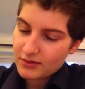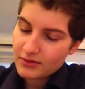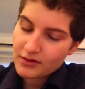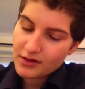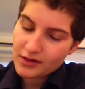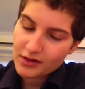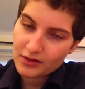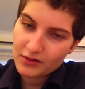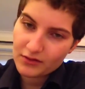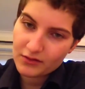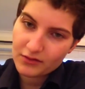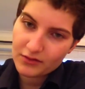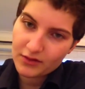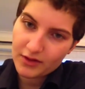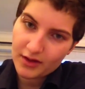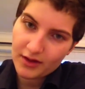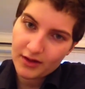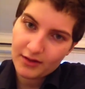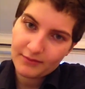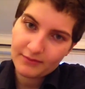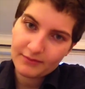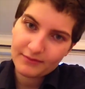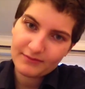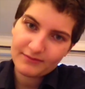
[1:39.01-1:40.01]
so
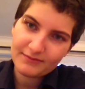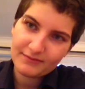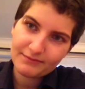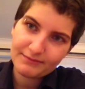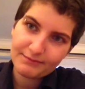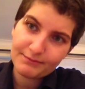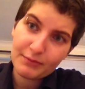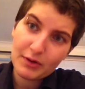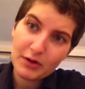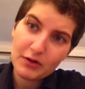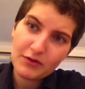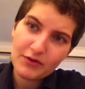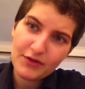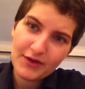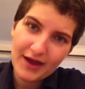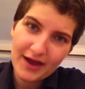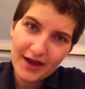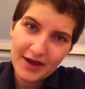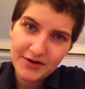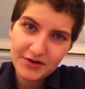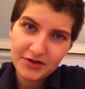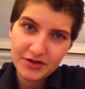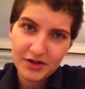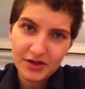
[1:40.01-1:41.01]
both
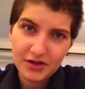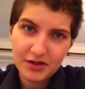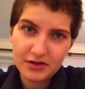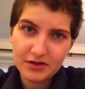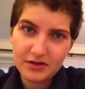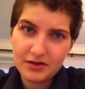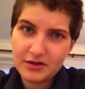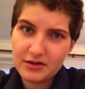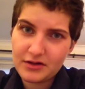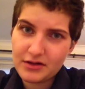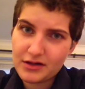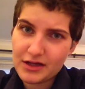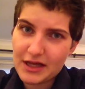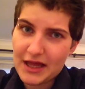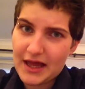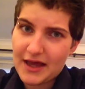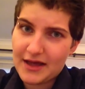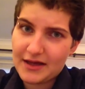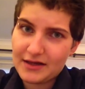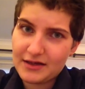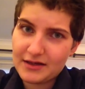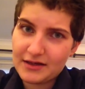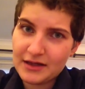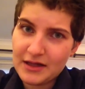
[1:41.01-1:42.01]
androgens
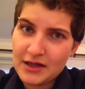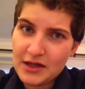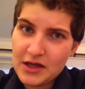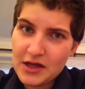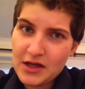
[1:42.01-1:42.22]
and